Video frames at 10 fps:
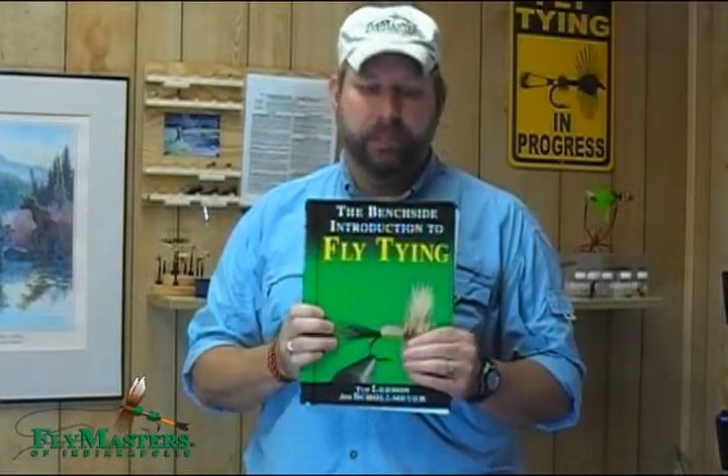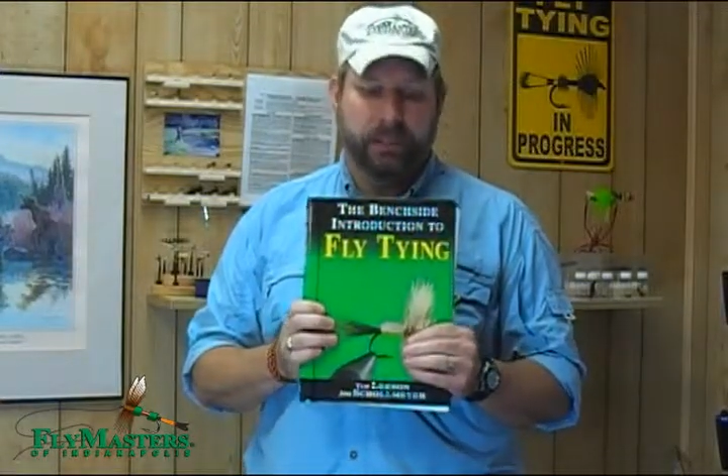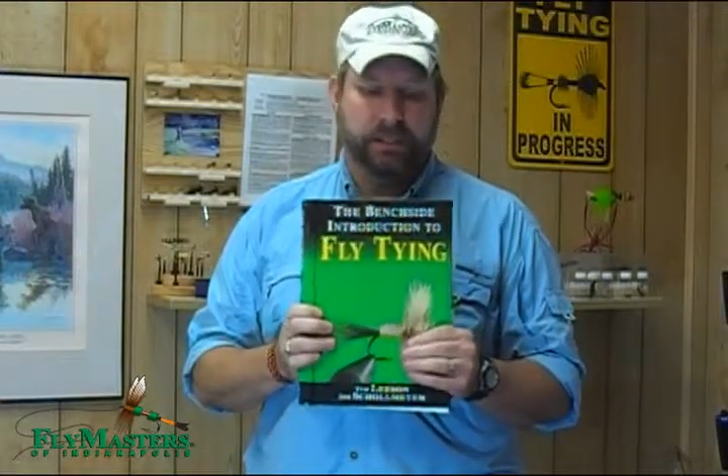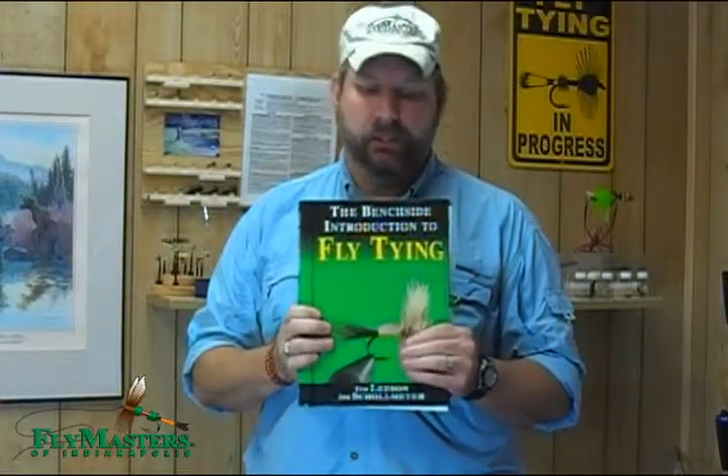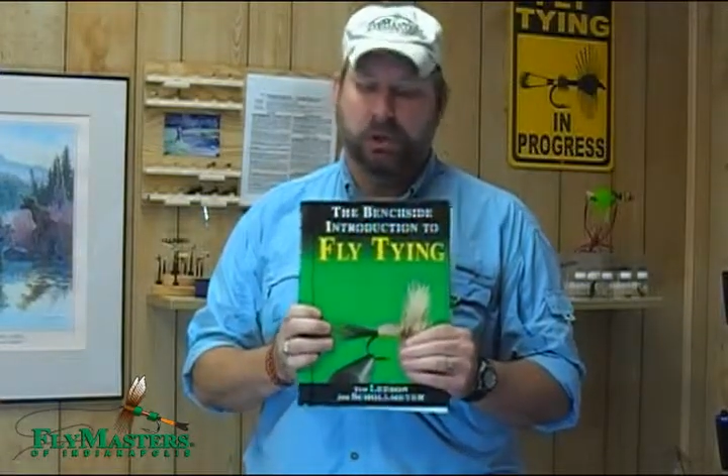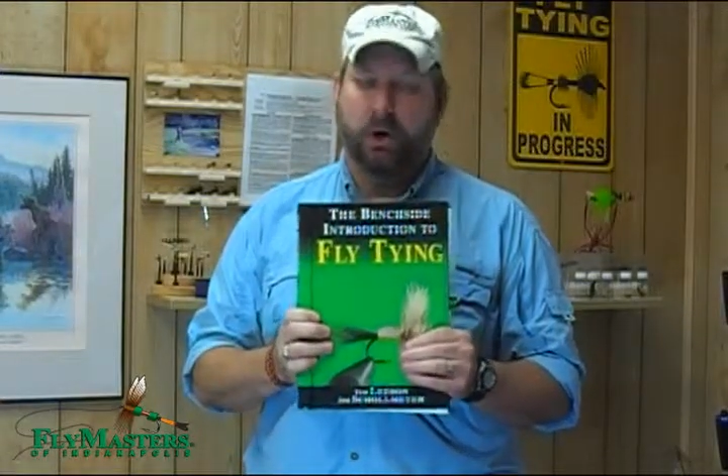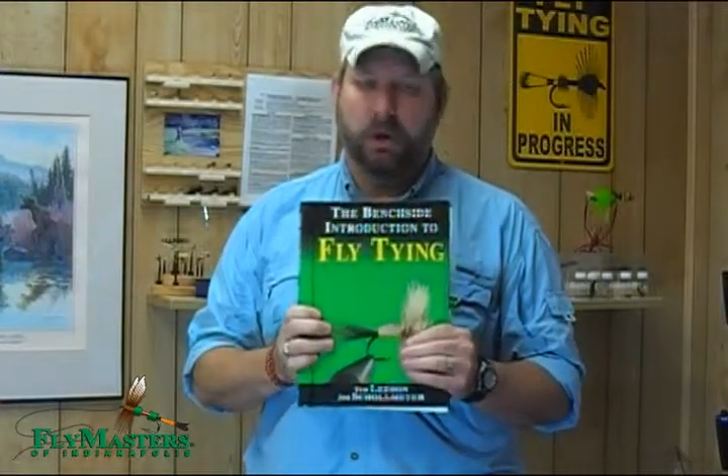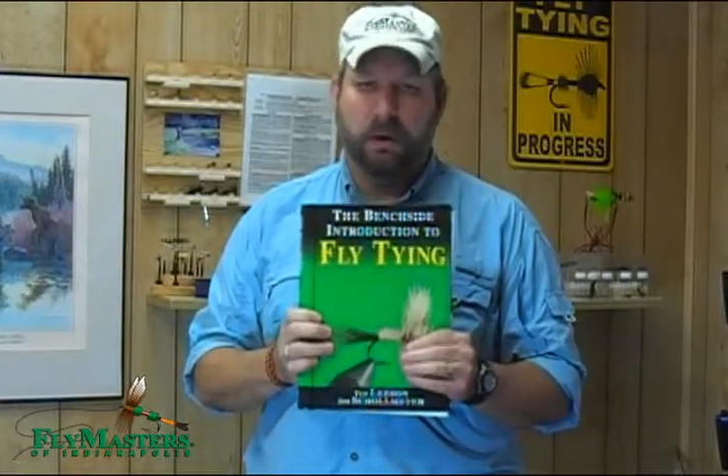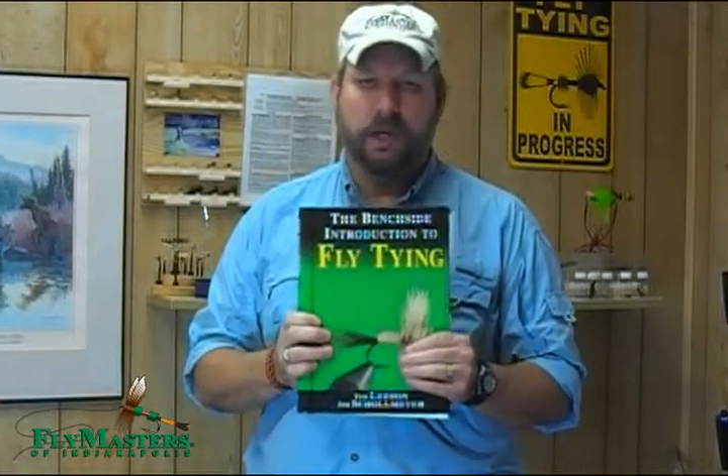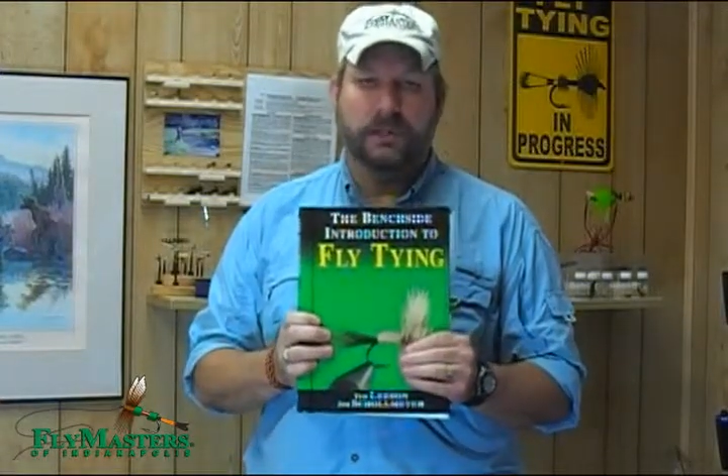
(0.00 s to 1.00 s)
because there's
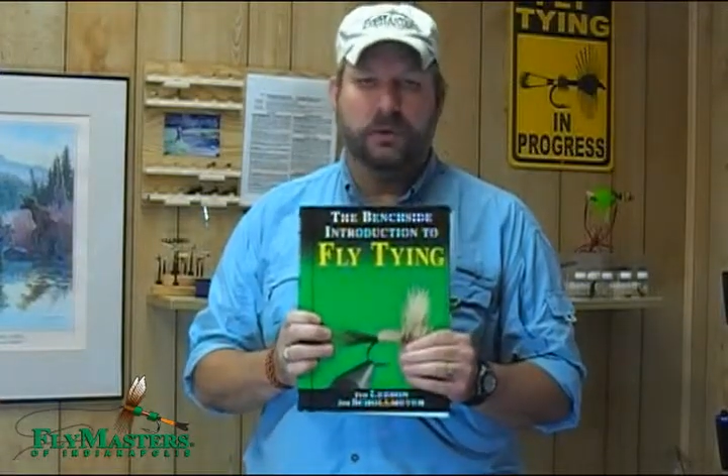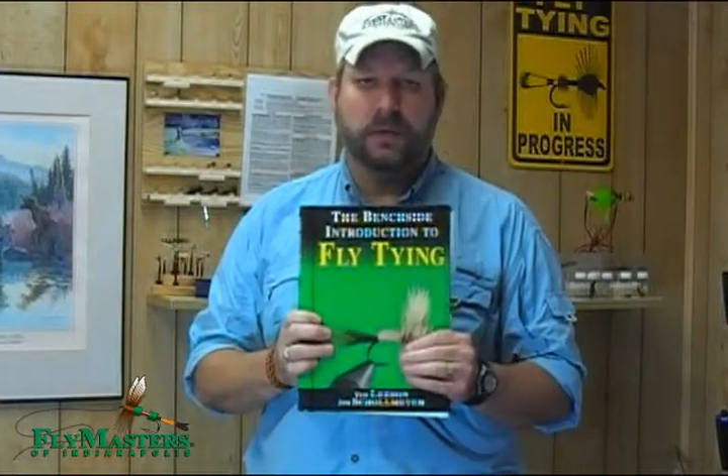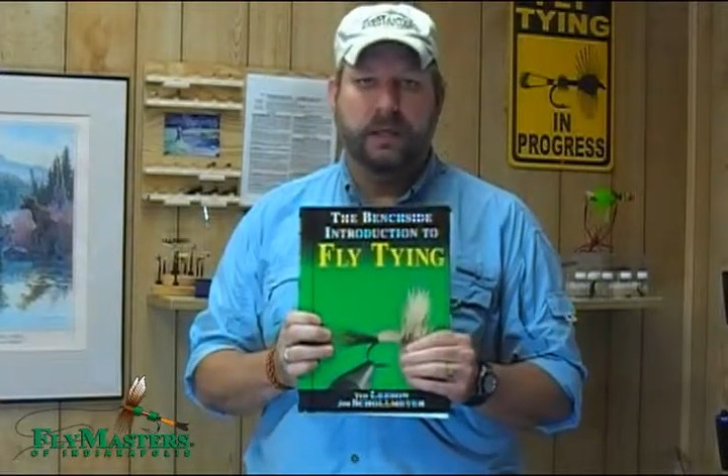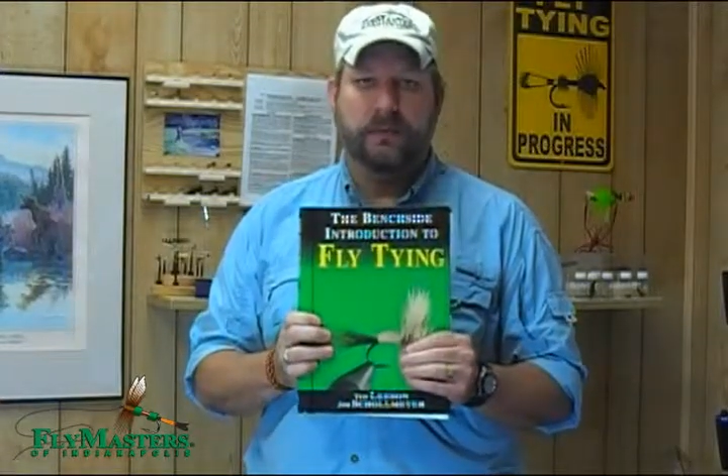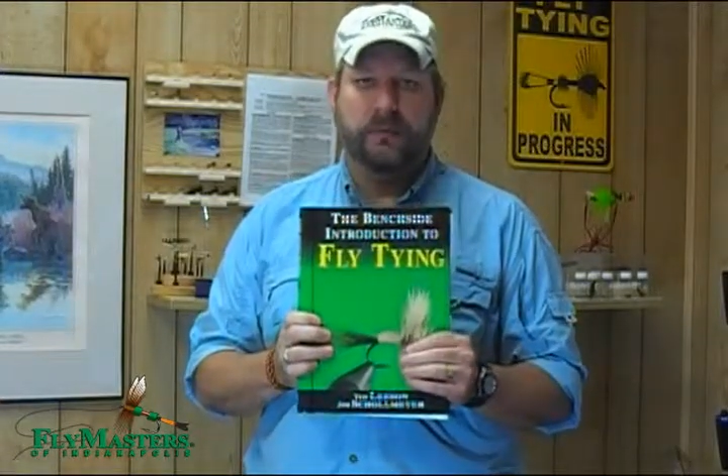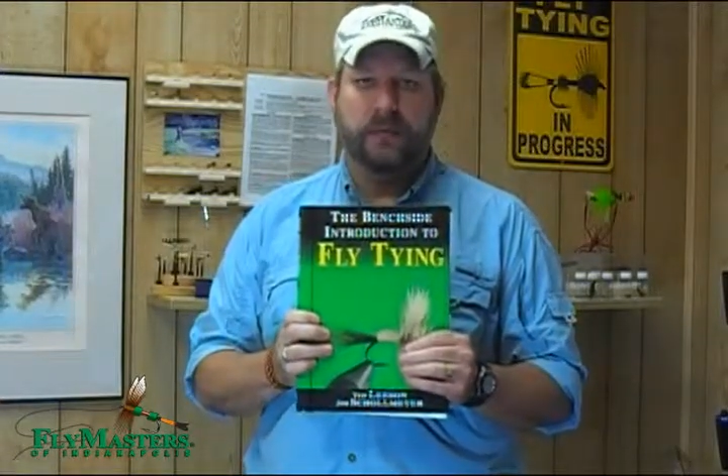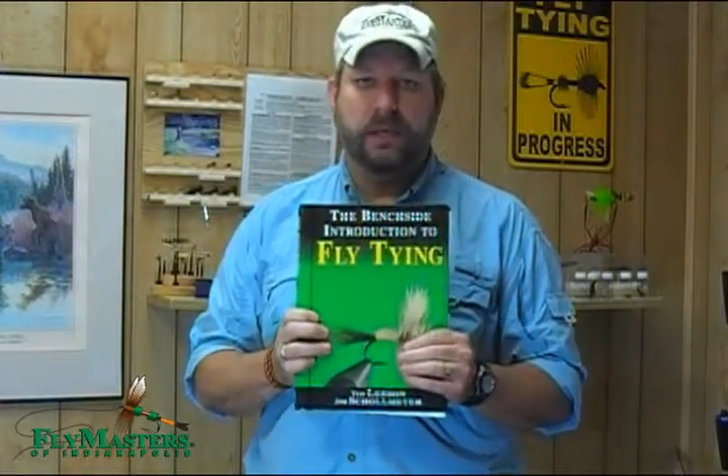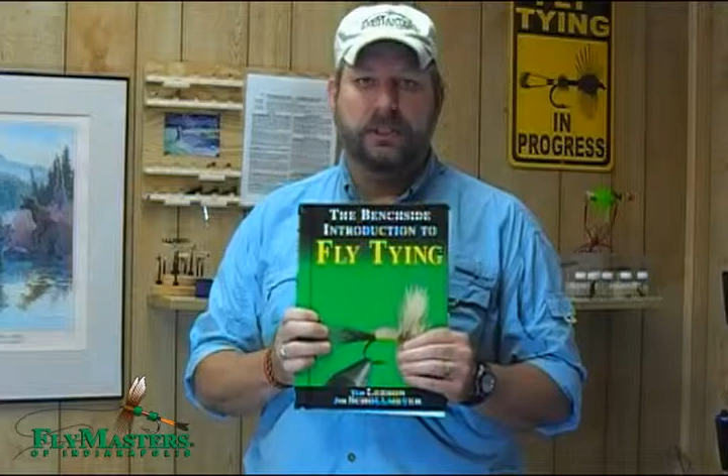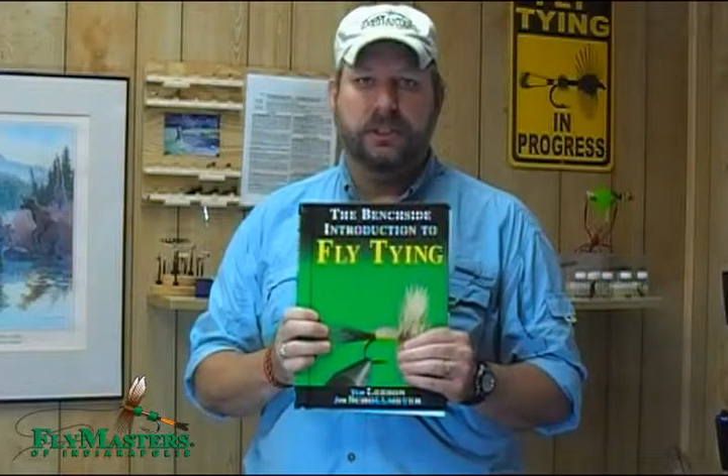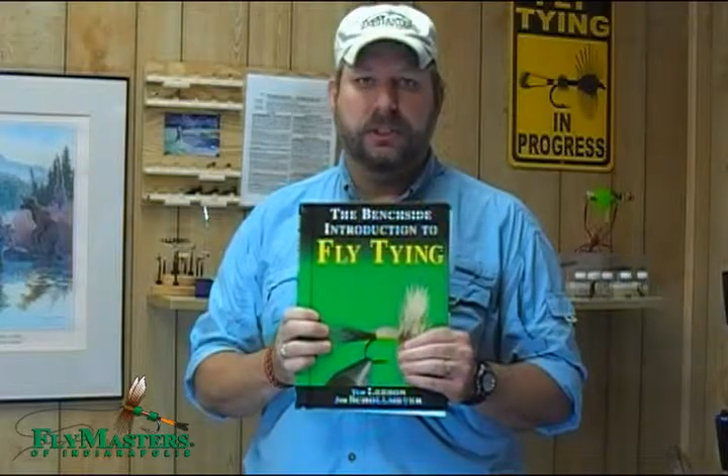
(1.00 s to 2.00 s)
all kinds of great
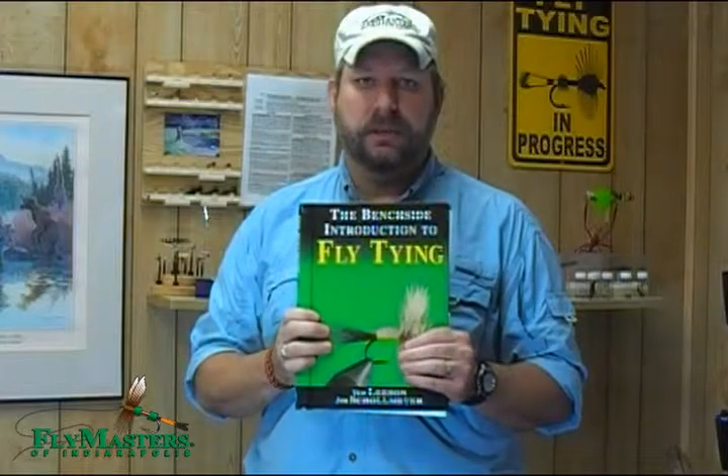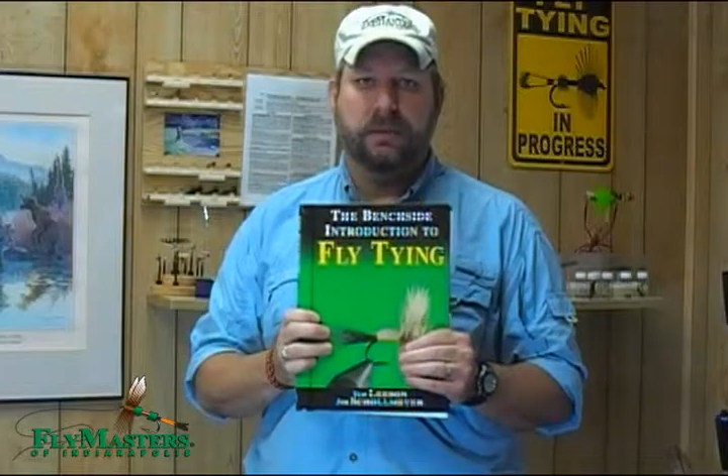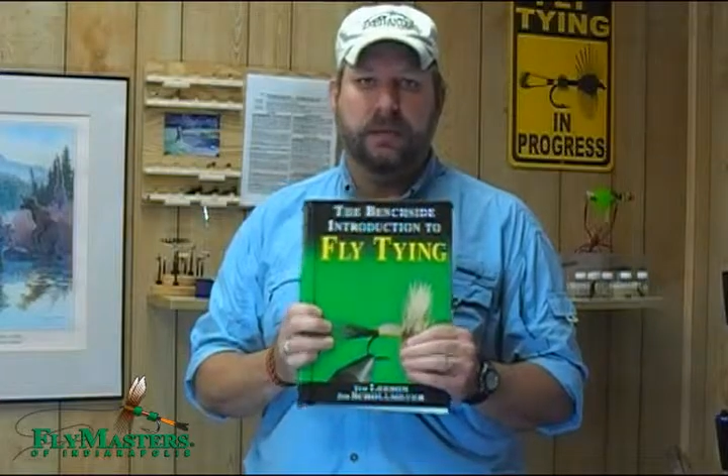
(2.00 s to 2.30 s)
information here to